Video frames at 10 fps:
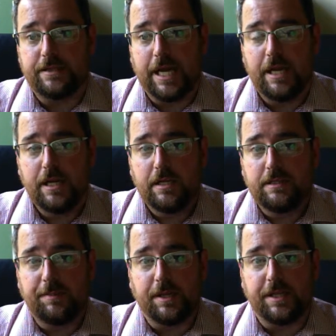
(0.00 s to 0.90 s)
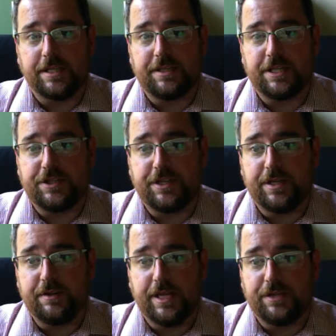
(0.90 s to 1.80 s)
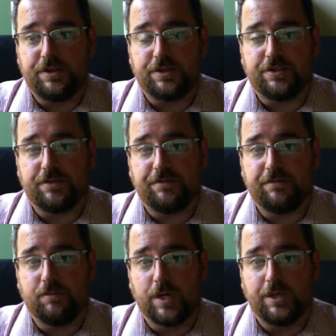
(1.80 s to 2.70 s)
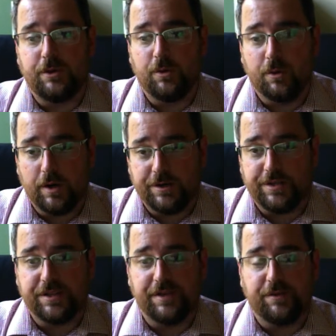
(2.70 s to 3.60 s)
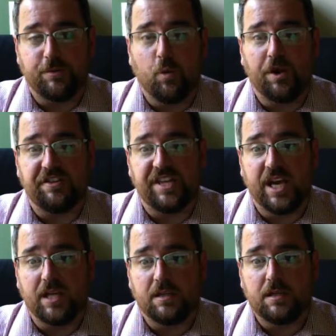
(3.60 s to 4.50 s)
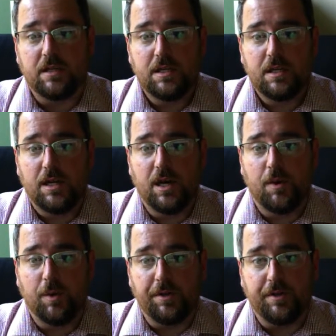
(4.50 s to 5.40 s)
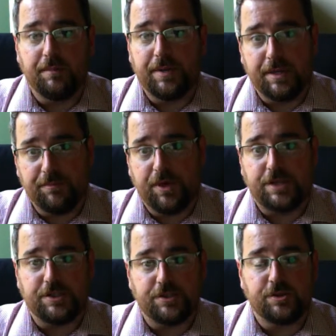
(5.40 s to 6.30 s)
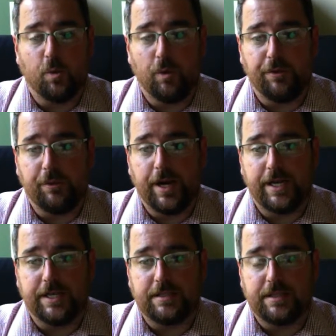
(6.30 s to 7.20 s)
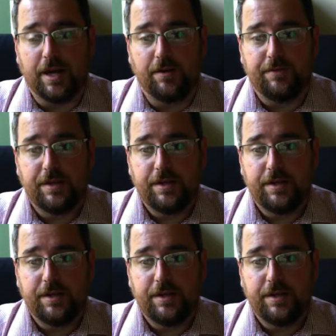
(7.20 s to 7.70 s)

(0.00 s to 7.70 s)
And typically it's easiest to when you are delivered one or the other, whether it be impressions or the rating itself.